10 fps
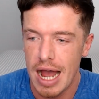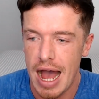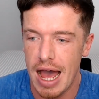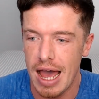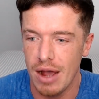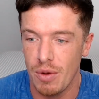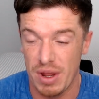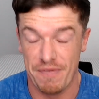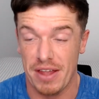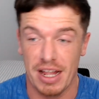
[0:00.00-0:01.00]

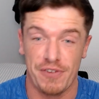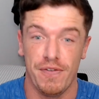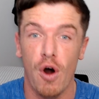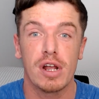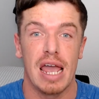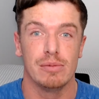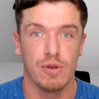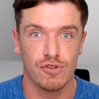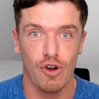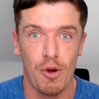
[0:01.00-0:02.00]
fact, the last four games
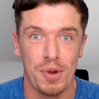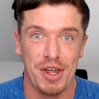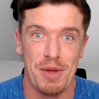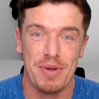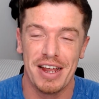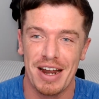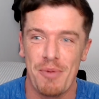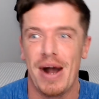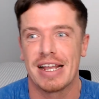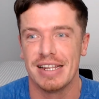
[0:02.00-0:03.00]
we've drawn with them, you know,
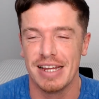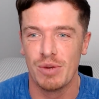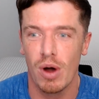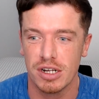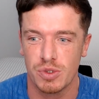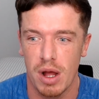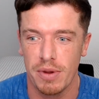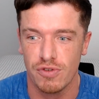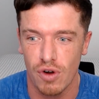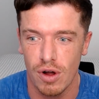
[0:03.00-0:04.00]
back in League One as well.
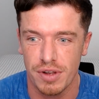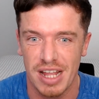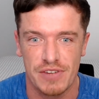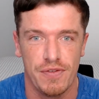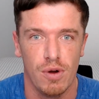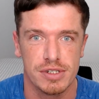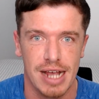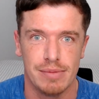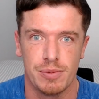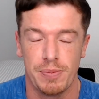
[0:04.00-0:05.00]
We've drawn the last four
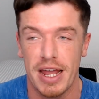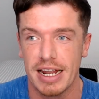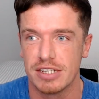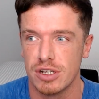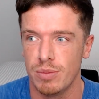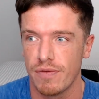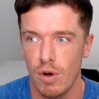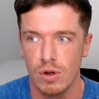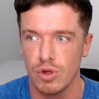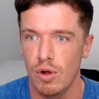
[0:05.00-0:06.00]
times we've played against them. Of
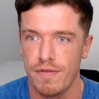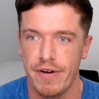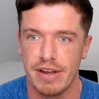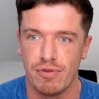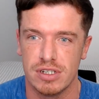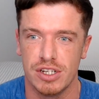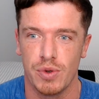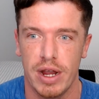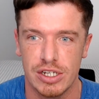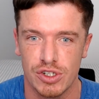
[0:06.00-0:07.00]
course, all very different
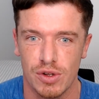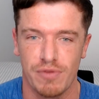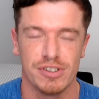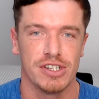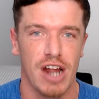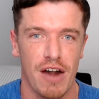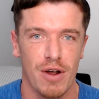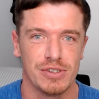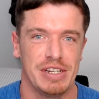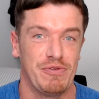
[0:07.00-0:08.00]
situations, all different
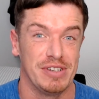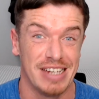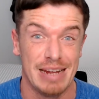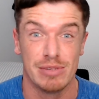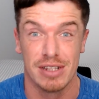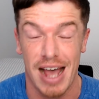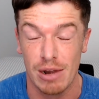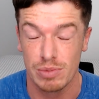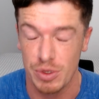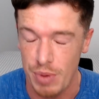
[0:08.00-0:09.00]
scenarios and different teams and
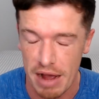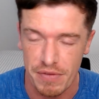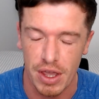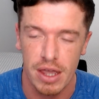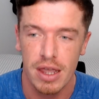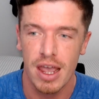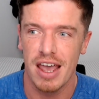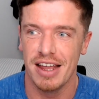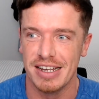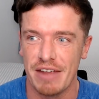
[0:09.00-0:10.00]
lineups and what have you,
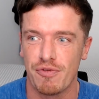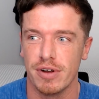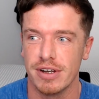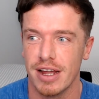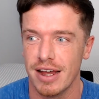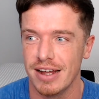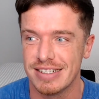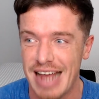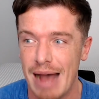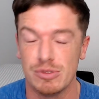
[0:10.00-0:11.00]
in different
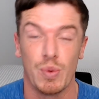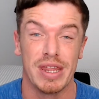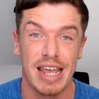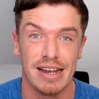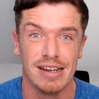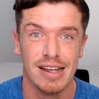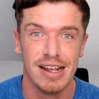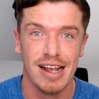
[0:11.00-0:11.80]
times within